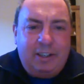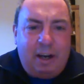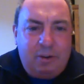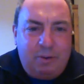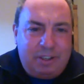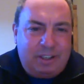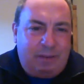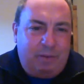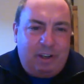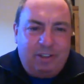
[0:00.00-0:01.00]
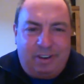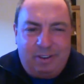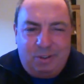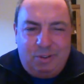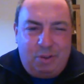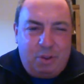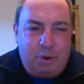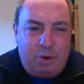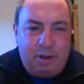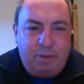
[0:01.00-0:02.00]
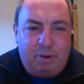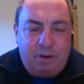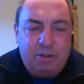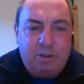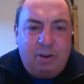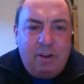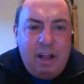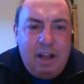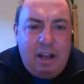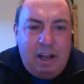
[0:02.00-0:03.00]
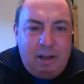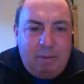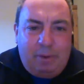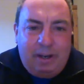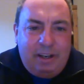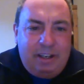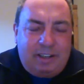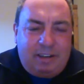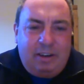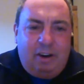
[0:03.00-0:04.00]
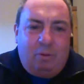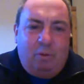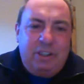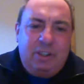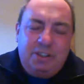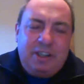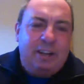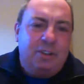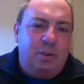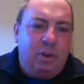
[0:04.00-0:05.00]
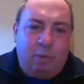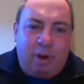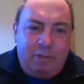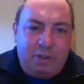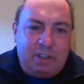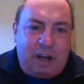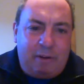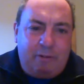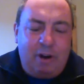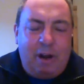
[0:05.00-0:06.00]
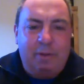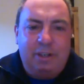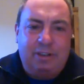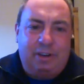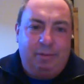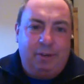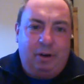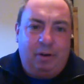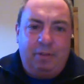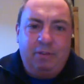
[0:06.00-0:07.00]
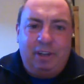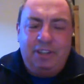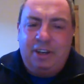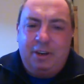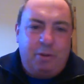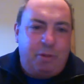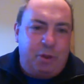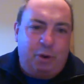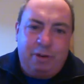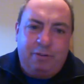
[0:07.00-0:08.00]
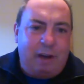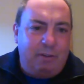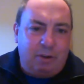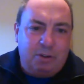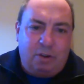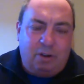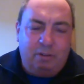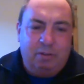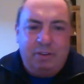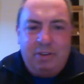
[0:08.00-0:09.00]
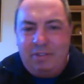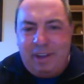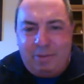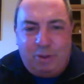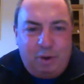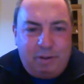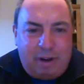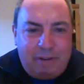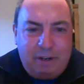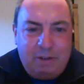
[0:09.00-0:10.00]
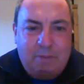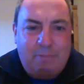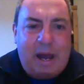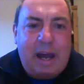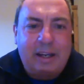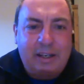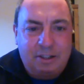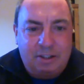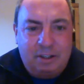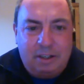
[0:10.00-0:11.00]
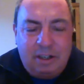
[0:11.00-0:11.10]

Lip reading: started doing this stuff when I was around 33 or so. But it's like, once you start doing it, wherever you start from, it's like, if let's say you're 35 years old, well, you've got 35 years of baggage,